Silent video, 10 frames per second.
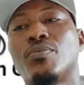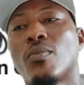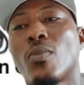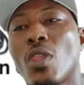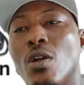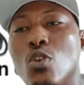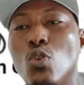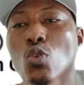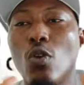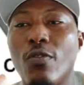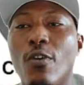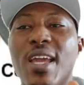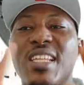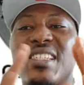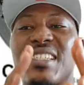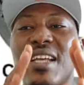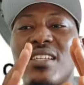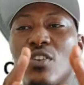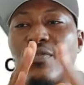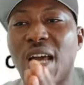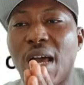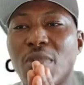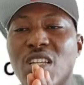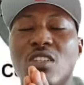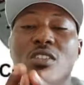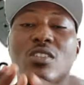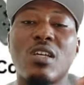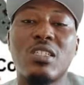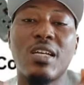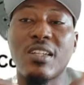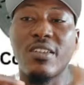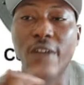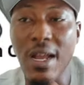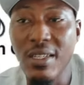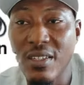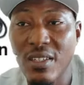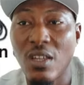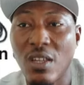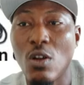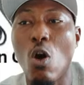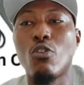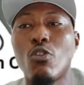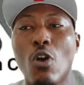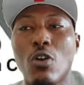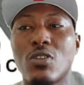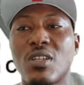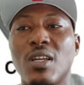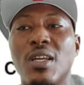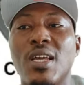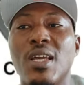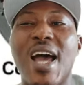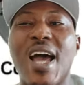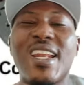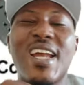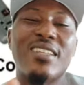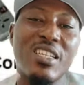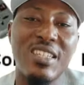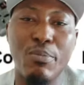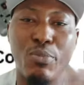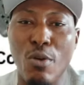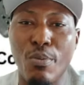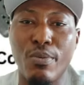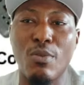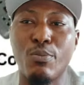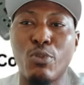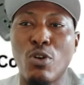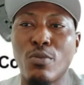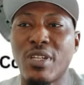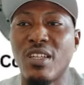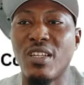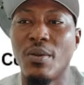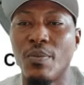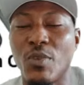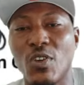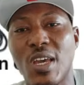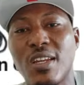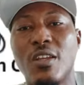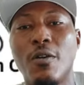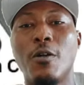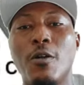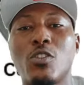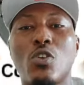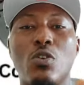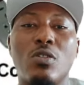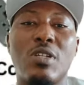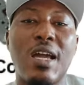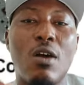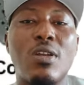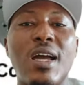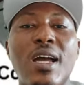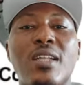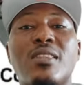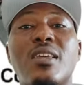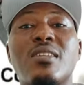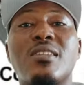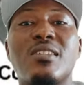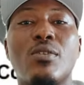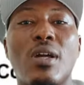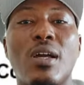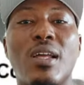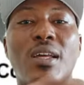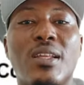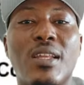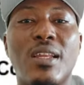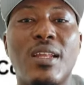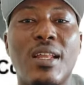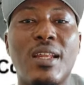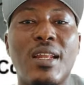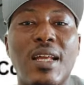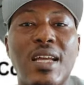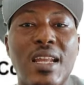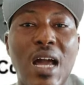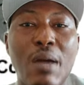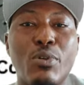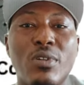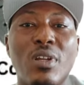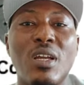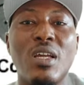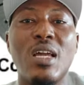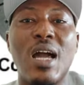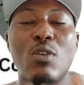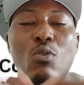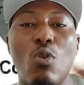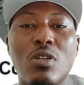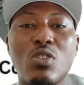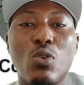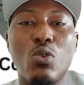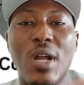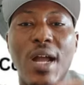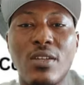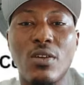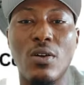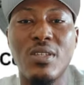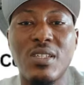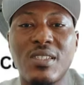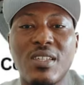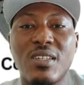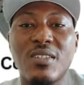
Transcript: You look for any signs of damage, such as cracks or rust, and address them promptly. You get it? So there are other things that can happen, and once you look at all these things